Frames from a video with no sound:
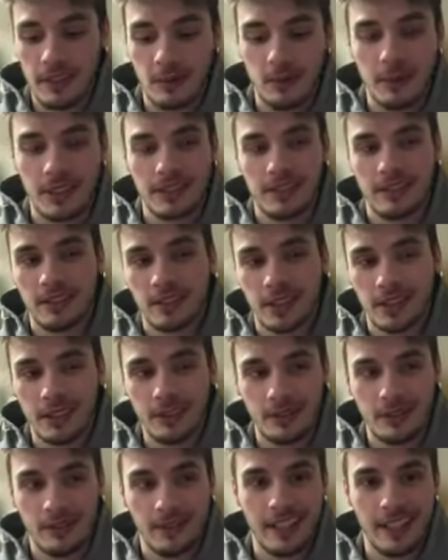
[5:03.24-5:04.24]
up my
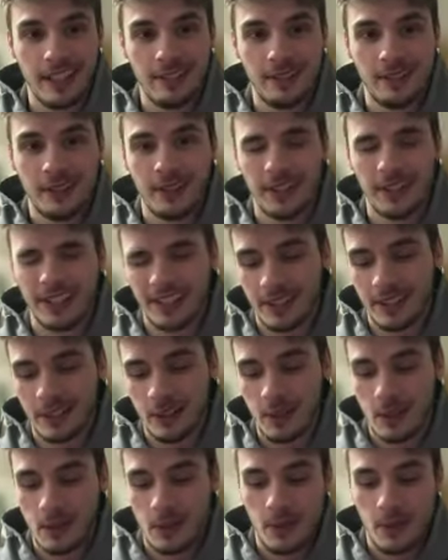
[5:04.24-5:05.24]
sleeve that I feel like
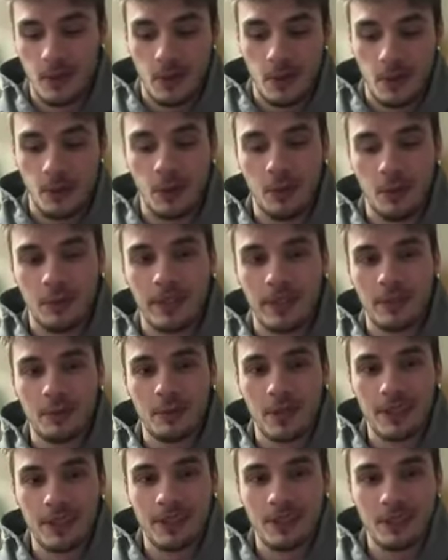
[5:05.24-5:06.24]
will be
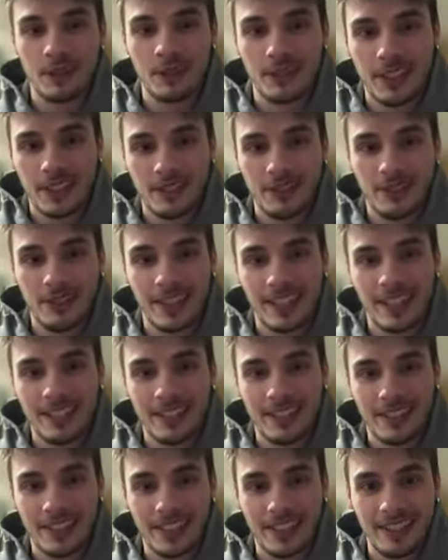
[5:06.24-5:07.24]
impressive if I
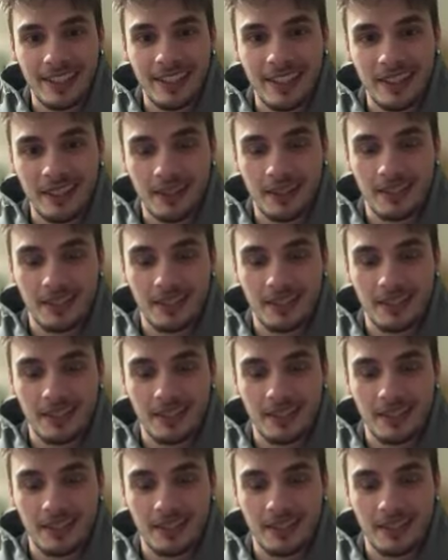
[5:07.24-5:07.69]
actually get it done.